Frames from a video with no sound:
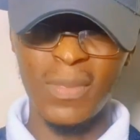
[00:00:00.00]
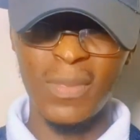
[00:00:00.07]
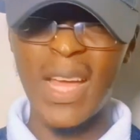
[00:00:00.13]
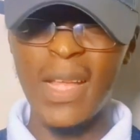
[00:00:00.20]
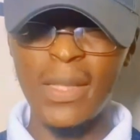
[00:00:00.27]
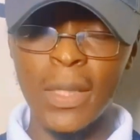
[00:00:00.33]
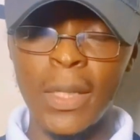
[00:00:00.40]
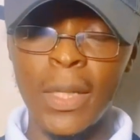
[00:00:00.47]

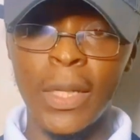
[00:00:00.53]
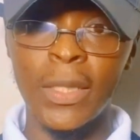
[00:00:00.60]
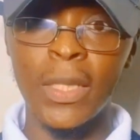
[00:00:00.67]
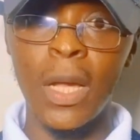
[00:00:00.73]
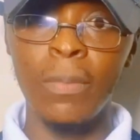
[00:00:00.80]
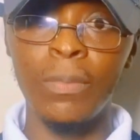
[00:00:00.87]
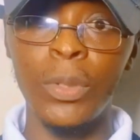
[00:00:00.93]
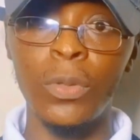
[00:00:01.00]
That's an
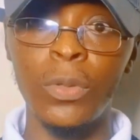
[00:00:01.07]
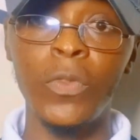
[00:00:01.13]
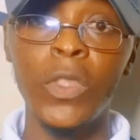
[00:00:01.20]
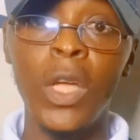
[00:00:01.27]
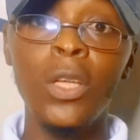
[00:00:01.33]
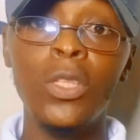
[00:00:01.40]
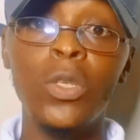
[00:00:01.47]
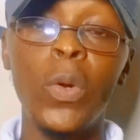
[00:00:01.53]
example.
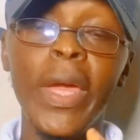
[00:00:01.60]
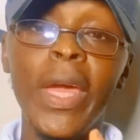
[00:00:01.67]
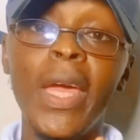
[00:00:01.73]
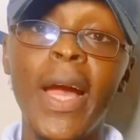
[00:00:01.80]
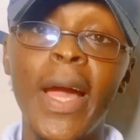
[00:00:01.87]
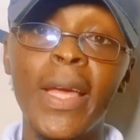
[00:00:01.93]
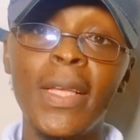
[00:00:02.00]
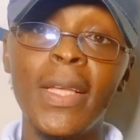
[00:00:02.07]
So
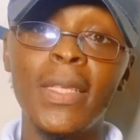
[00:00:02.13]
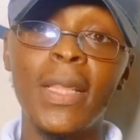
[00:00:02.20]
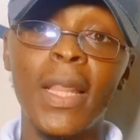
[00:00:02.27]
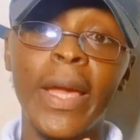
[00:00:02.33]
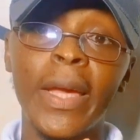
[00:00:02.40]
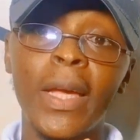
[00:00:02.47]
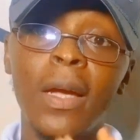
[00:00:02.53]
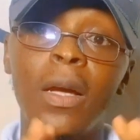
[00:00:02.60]
AI is
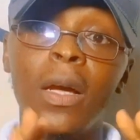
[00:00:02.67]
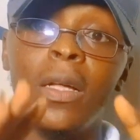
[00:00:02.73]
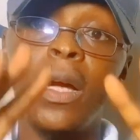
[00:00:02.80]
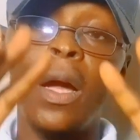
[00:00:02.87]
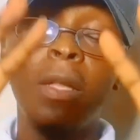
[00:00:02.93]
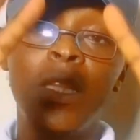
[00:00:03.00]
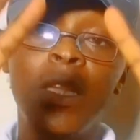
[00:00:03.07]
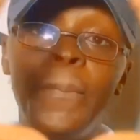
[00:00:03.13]
like
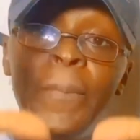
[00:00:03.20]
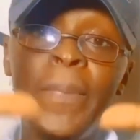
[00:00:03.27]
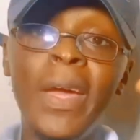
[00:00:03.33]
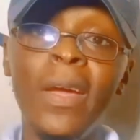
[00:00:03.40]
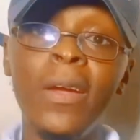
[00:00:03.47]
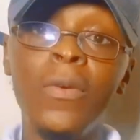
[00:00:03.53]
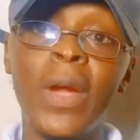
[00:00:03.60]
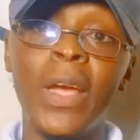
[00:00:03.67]
the
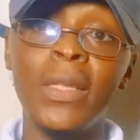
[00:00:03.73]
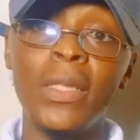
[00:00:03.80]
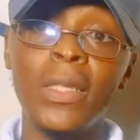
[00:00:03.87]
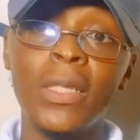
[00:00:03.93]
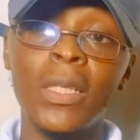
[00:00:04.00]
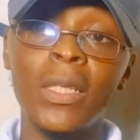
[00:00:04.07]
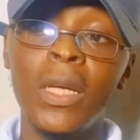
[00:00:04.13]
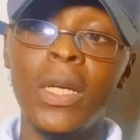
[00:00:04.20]

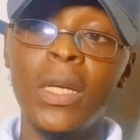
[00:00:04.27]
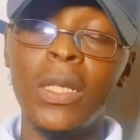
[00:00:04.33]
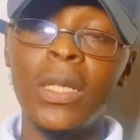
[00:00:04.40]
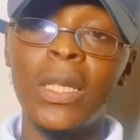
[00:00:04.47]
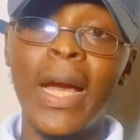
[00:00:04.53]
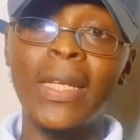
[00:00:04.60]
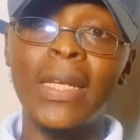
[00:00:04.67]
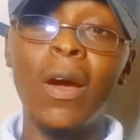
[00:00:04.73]
parent
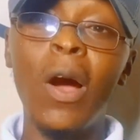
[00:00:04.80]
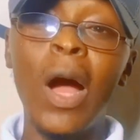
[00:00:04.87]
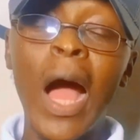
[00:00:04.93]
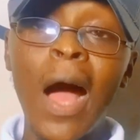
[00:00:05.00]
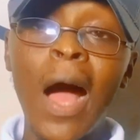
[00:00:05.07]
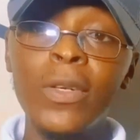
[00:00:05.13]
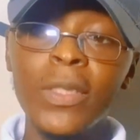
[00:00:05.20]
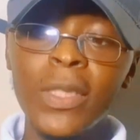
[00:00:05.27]
that
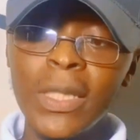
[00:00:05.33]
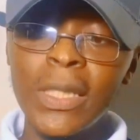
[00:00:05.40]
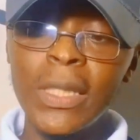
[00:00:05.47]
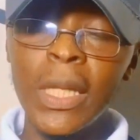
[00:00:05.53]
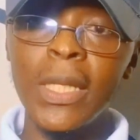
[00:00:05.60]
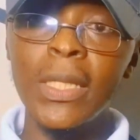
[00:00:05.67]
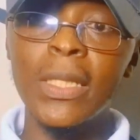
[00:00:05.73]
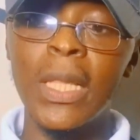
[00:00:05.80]
houses
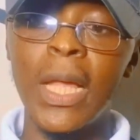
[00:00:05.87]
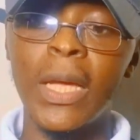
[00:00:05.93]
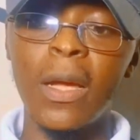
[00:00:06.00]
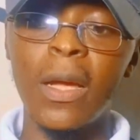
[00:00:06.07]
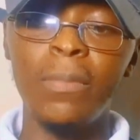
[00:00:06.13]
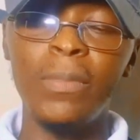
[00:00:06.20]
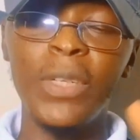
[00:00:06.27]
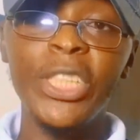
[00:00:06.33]
things like
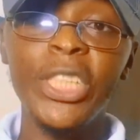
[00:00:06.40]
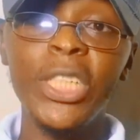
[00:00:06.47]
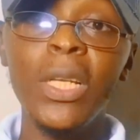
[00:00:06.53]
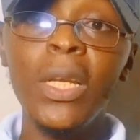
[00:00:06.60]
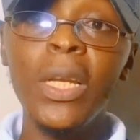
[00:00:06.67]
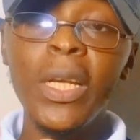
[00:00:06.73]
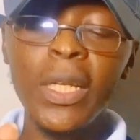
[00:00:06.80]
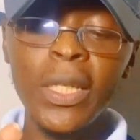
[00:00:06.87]

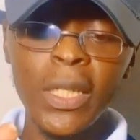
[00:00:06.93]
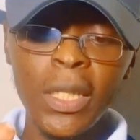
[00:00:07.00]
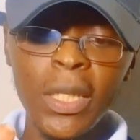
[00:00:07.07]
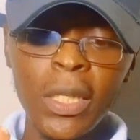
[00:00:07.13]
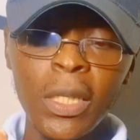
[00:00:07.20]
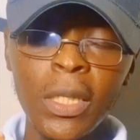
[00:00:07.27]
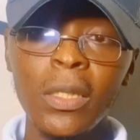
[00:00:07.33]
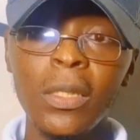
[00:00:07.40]
machine
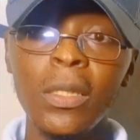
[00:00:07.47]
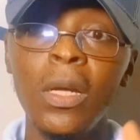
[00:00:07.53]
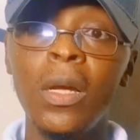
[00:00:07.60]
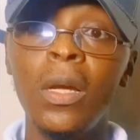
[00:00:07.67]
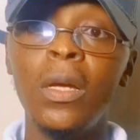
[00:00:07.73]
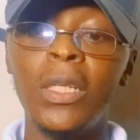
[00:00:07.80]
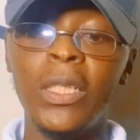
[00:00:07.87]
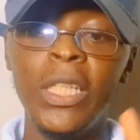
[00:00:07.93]
learning,
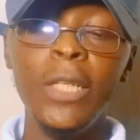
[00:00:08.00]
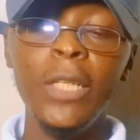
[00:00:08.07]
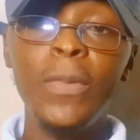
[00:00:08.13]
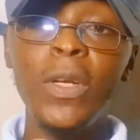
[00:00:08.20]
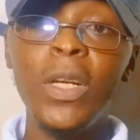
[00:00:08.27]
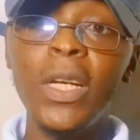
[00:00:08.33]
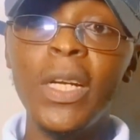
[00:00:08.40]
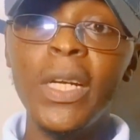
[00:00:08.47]
deep
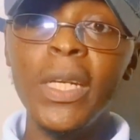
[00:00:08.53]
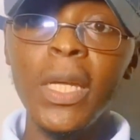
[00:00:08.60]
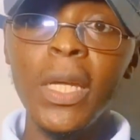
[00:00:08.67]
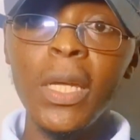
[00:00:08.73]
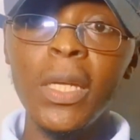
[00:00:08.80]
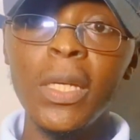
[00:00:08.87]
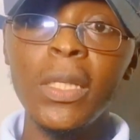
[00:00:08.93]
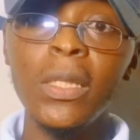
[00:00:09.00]

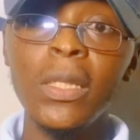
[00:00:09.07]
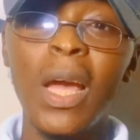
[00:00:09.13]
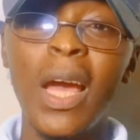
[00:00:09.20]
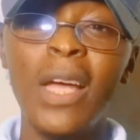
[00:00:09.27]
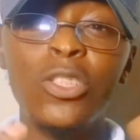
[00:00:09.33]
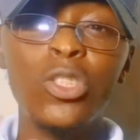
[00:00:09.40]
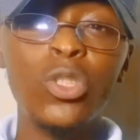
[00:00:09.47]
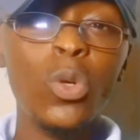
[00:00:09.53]
learning,
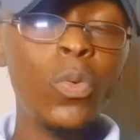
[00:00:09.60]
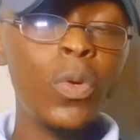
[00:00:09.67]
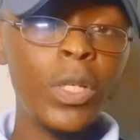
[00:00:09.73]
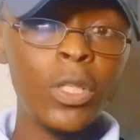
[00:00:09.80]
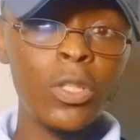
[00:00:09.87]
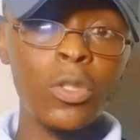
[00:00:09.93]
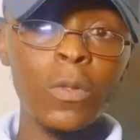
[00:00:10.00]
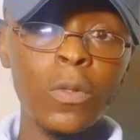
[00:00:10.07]
and so
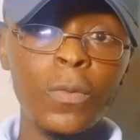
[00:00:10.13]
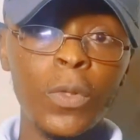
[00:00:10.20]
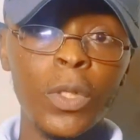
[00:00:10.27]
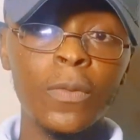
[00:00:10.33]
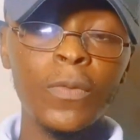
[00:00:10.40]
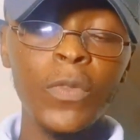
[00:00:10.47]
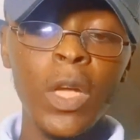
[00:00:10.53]
on and so forth.